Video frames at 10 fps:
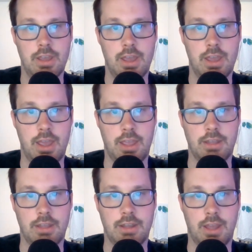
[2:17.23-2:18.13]

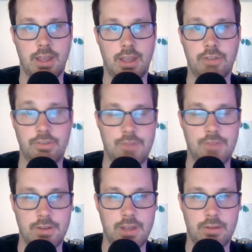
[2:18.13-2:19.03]
And I actually
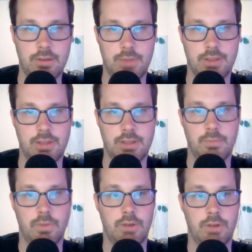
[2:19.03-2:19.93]
found out about
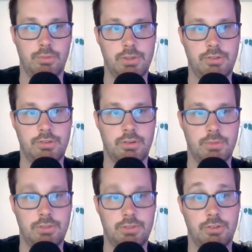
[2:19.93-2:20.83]
them when I was
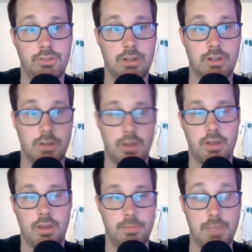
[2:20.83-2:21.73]
researching
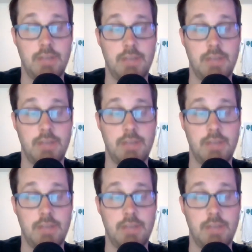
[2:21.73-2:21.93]
a big